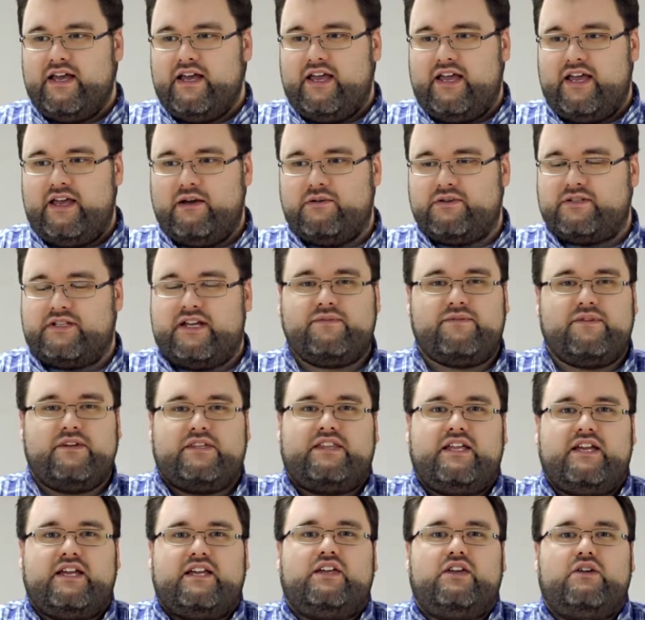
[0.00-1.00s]
it was
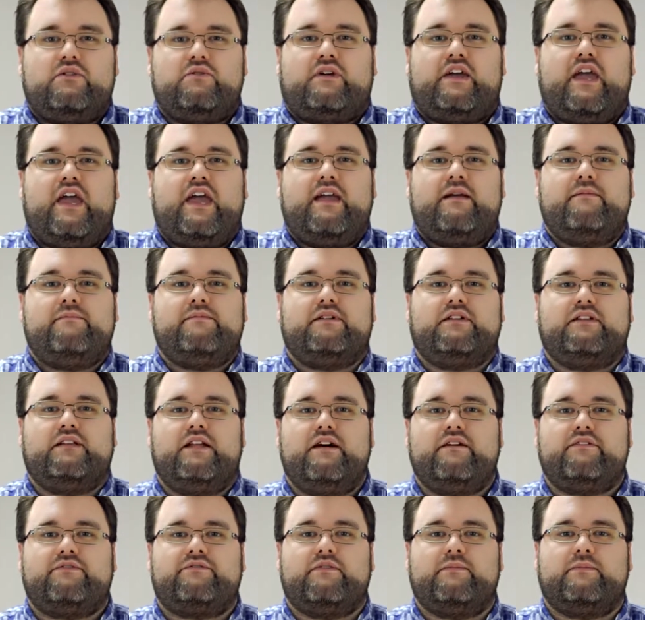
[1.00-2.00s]
everything you came to
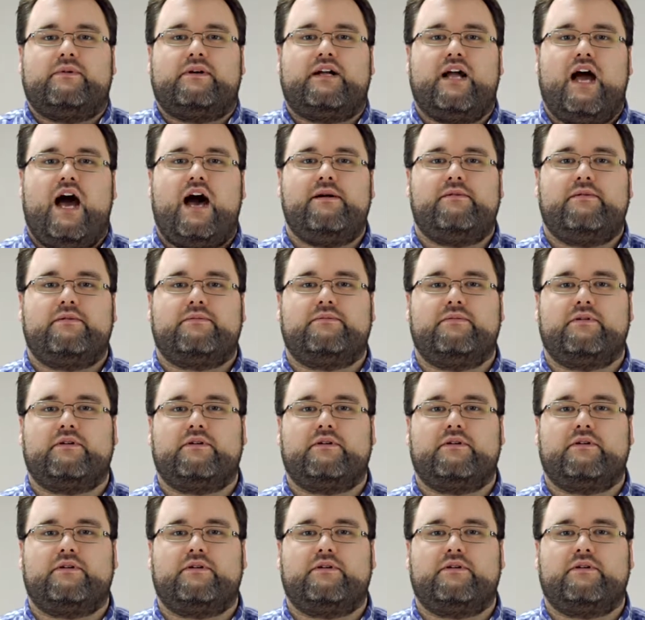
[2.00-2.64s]
love from a comic